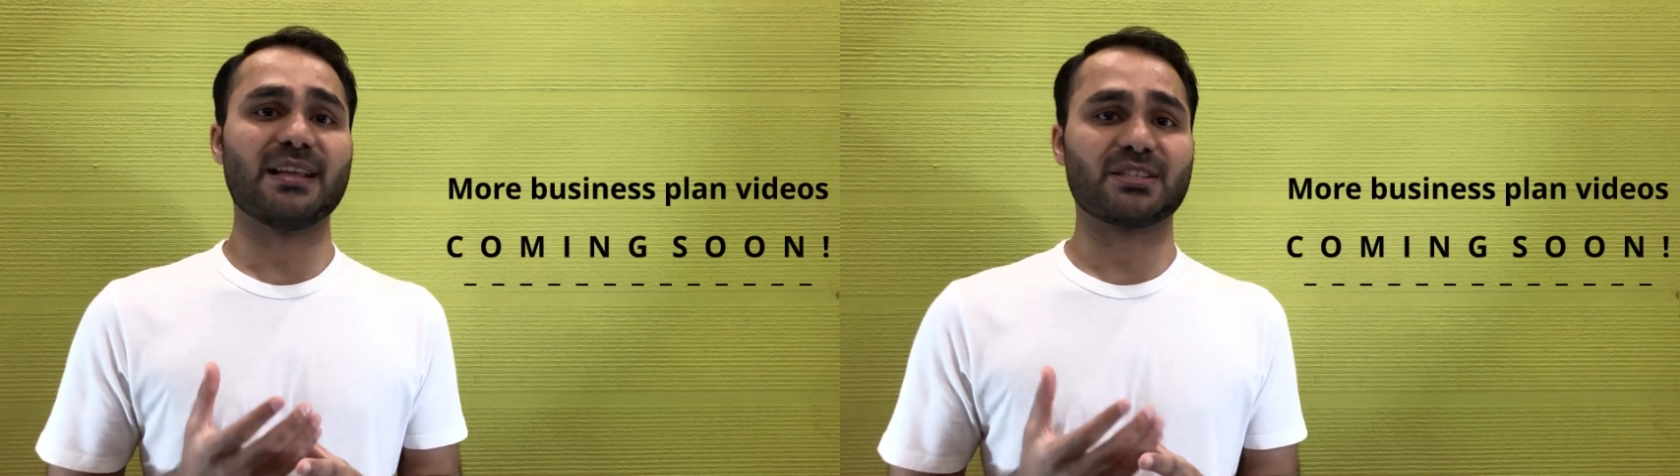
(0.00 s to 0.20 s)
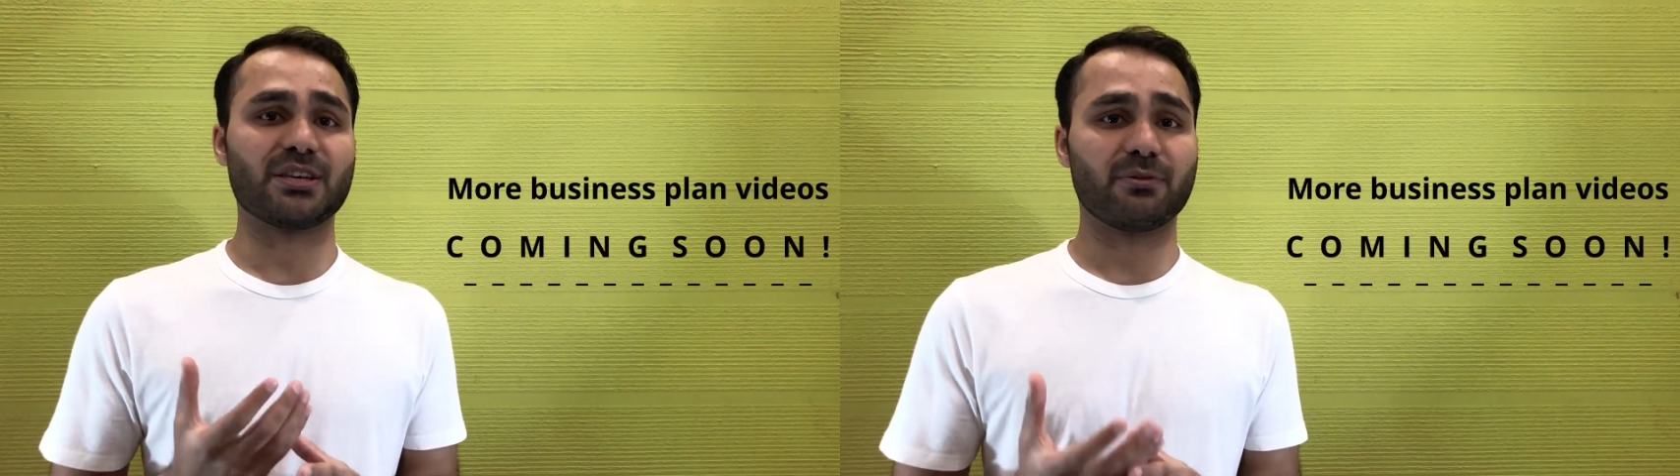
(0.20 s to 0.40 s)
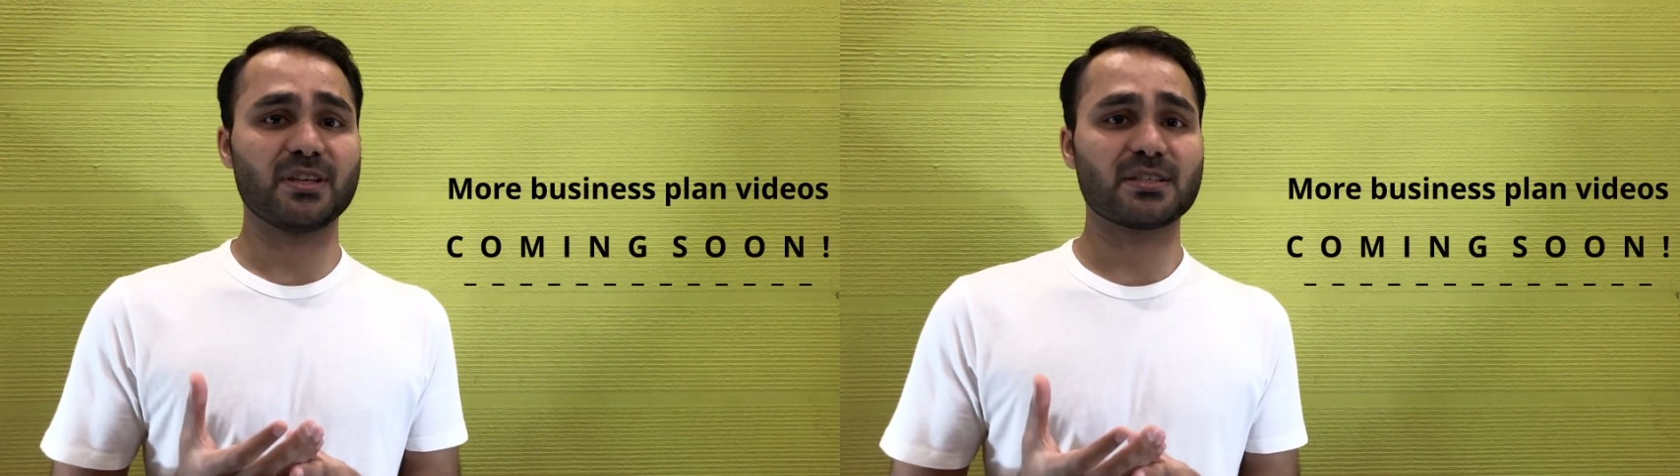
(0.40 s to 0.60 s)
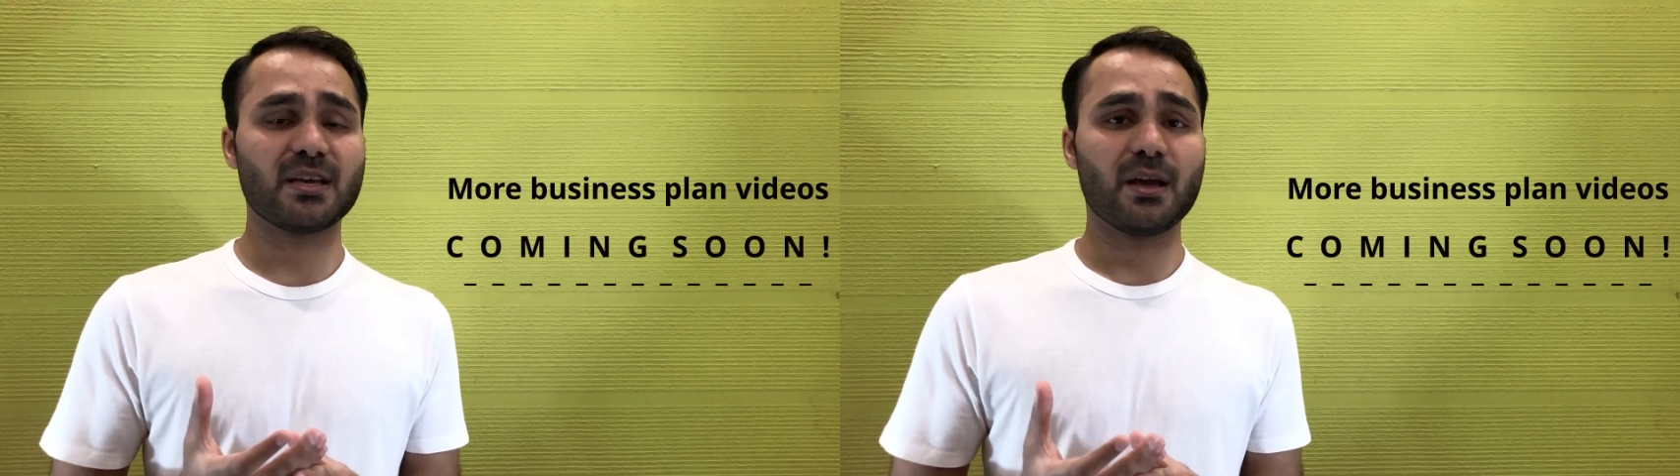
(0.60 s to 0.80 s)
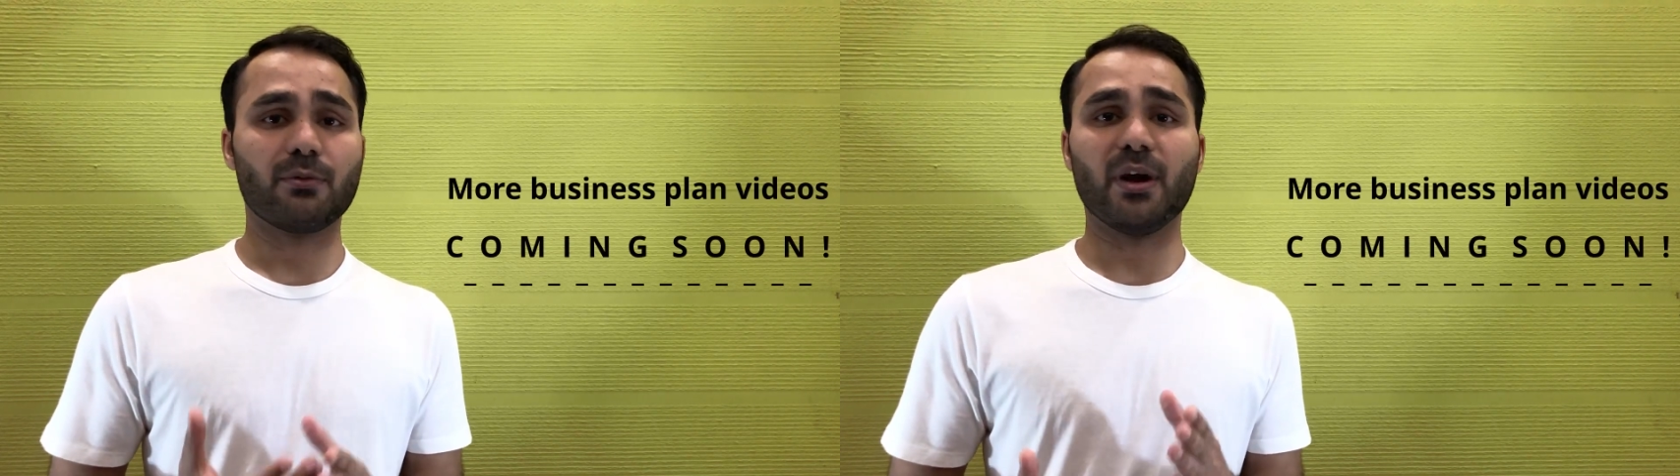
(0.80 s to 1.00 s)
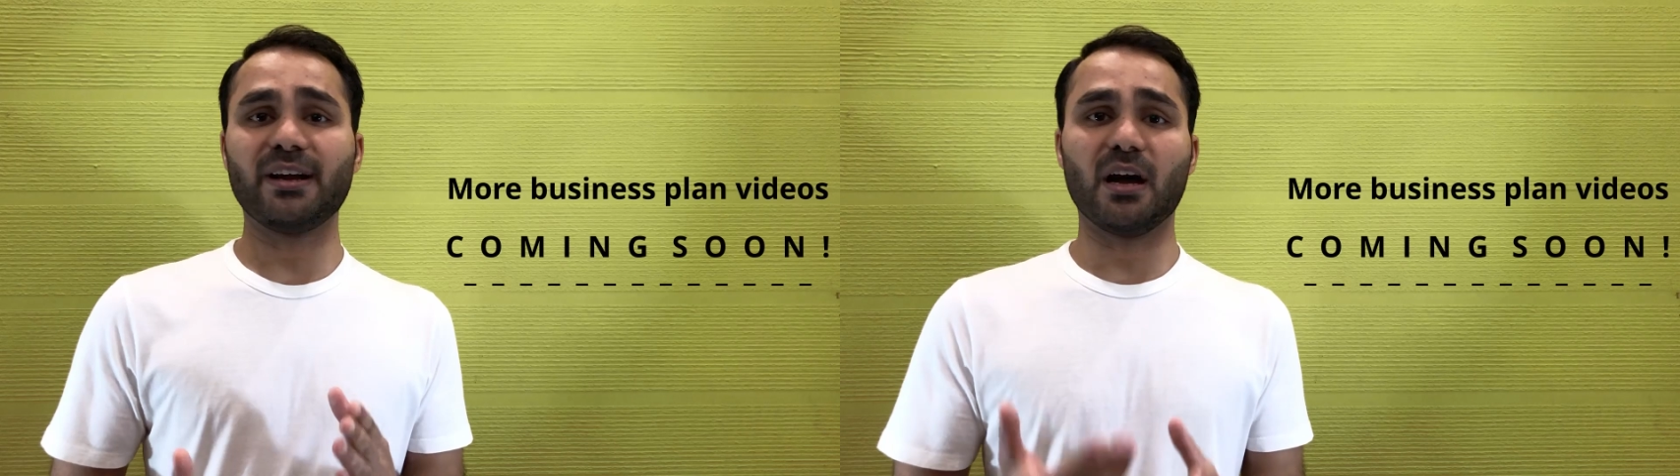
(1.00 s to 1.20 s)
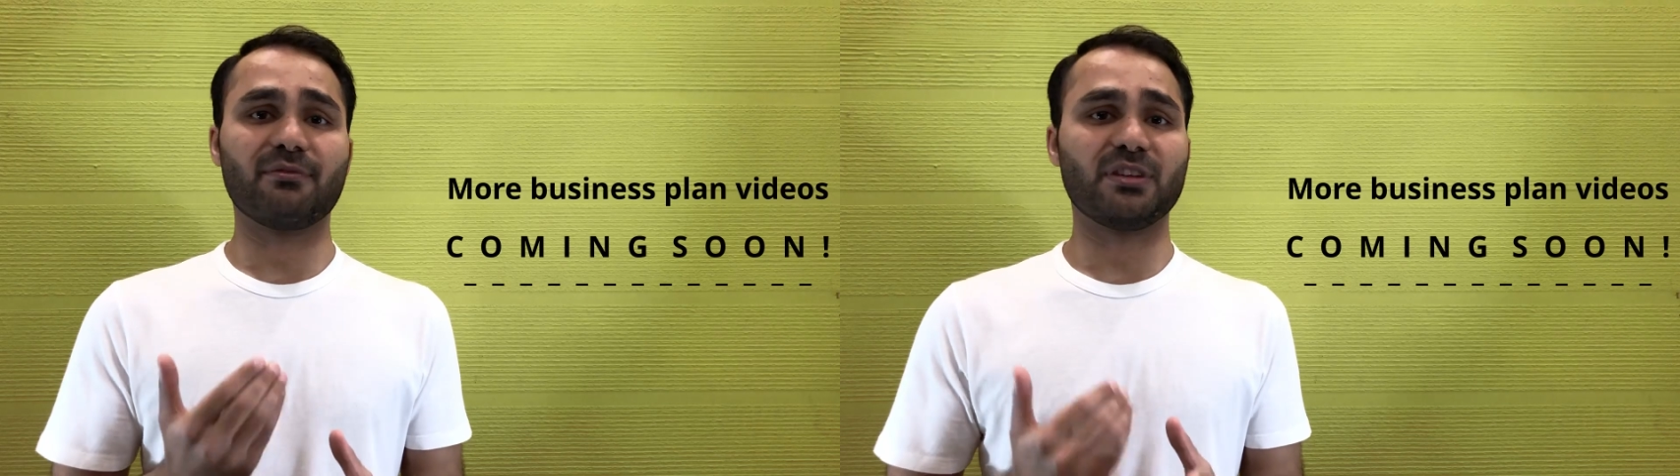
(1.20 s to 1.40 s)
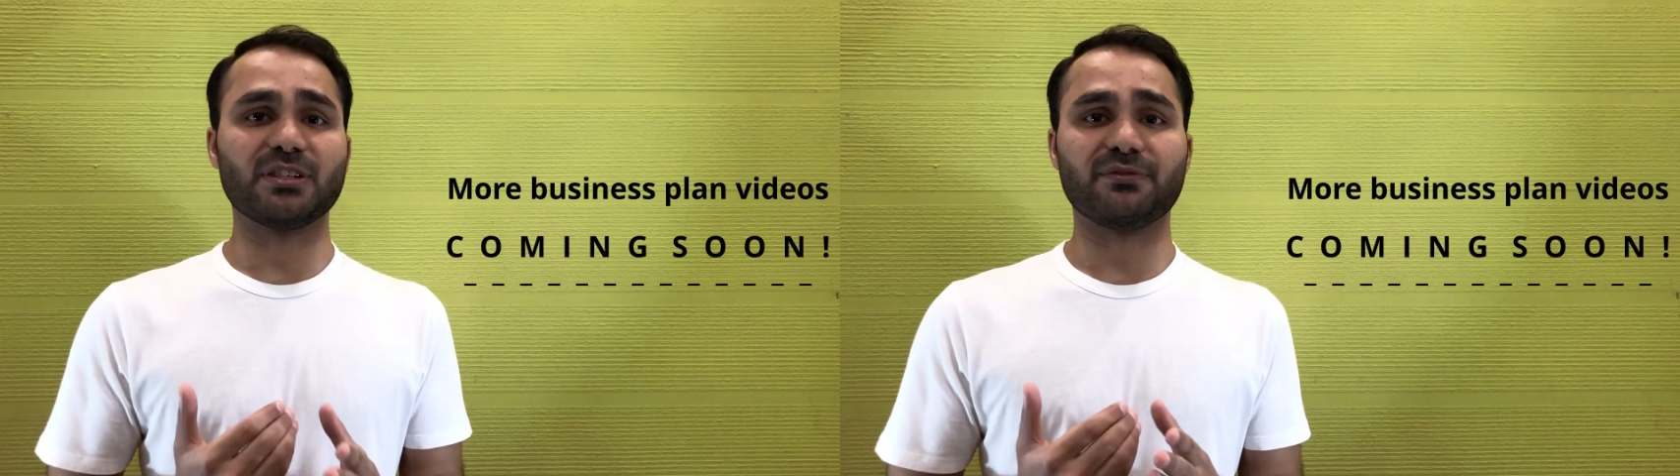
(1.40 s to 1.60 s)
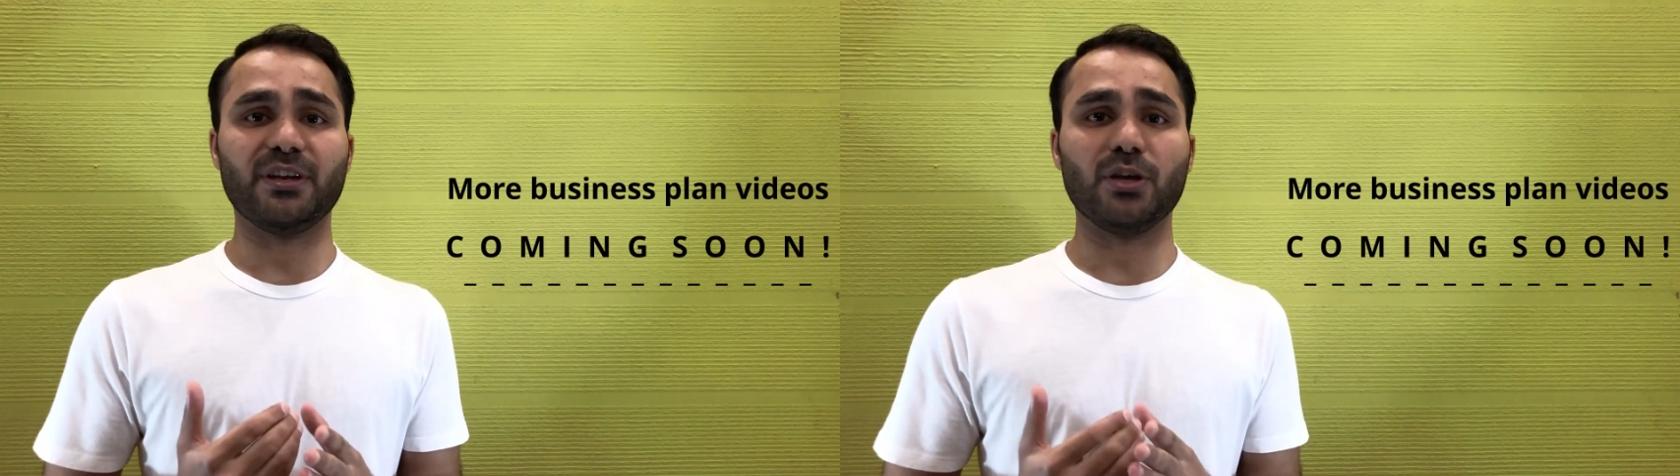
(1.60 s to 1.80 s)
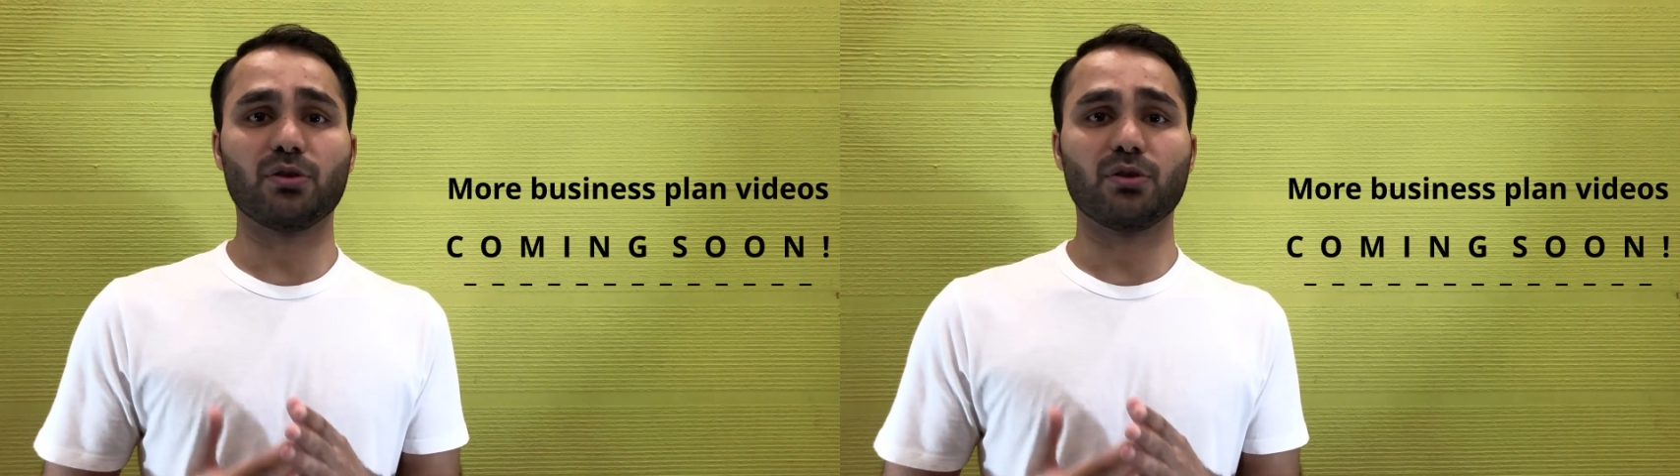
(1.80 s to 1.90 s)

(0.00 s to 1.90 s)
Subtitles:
series right after this video.